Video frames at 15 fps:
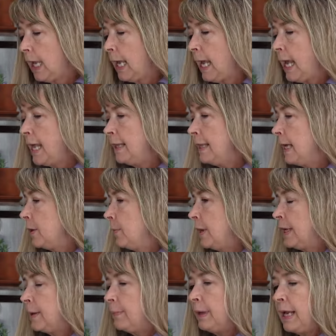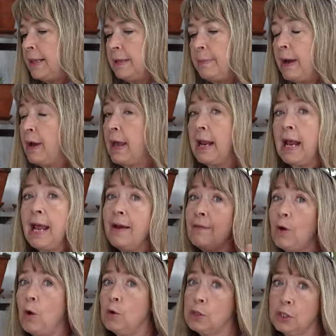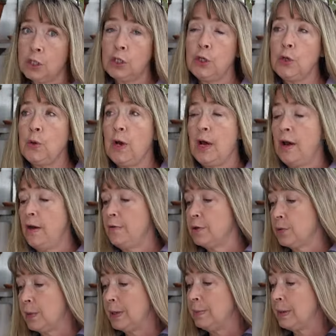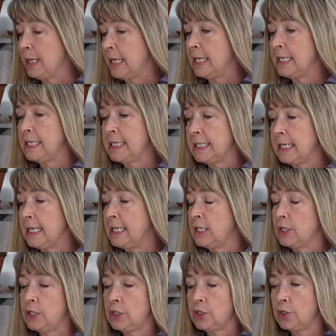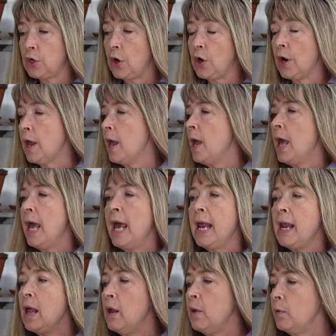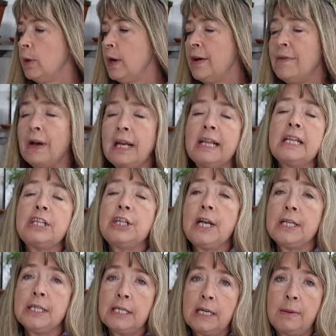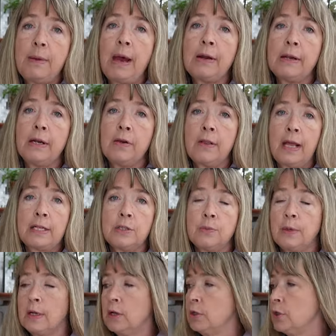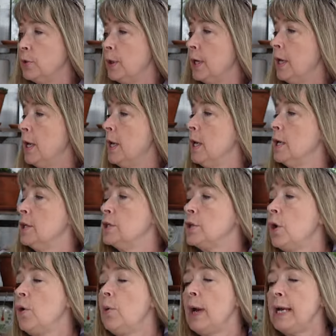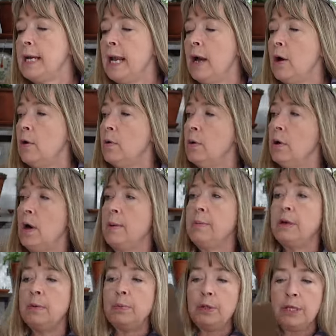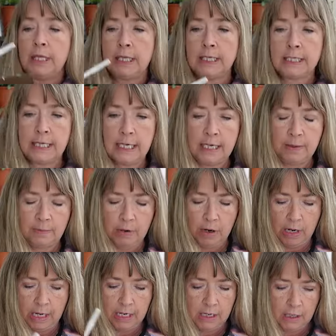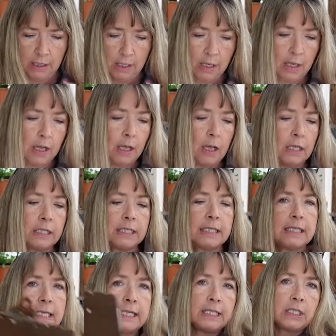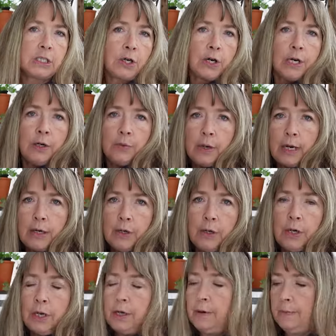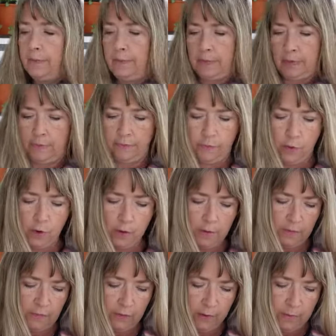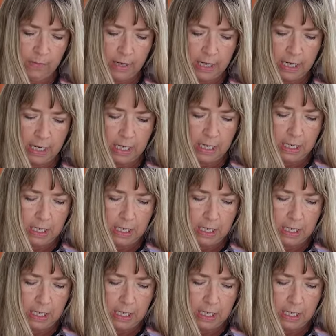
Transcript: and then we can plant them out. And I have a whole slew of sweet pea seeds to start, and whenever I get the chance to come out here, that's when I'll do it. So right now, I'm going to put these in my seed starting record from my